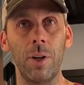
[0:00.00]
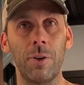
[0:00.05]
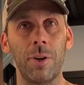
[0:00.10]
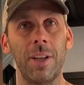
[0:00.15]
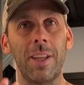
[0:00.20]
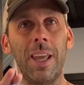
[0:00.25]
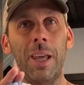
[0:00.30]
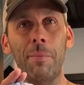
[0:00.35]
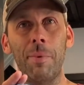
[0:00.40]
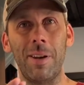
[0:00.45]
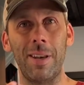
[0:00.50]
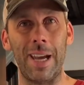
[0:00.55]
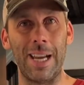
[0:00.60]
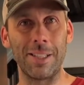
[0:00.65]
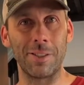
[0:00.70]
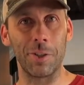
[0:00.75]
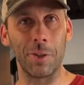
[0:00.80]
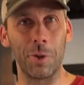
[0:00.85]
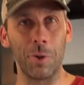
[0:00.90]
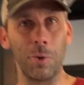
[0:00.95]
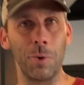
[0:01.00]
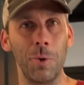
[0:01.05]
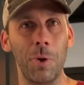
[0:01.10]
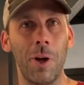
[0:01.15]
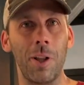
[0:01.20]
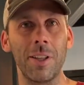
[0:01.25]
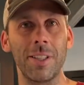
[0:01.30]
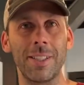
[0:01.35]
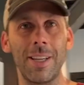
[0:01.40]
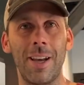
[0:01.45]
You keep it nice and cool all
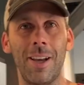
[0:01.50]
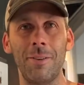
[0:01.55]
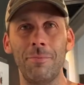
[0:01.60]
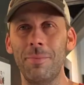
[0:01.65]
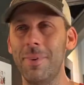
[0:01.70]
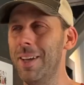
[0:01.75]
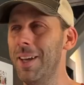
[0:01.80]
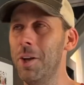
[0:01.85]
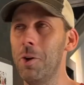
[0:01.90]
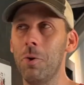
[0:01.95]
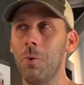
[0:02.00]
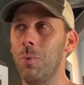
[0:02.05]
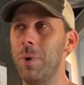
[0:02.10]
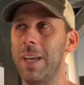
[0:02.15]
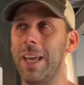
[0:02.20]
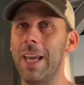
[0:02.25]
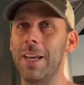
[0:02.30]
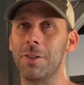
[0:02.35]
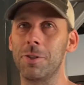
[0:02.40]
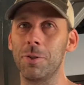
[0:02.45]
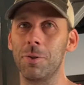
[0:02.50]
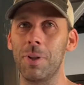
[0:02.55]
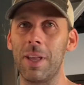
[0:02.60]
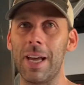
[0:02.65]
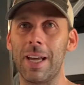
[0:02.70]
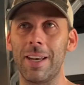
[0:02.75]
the time. We can't do that.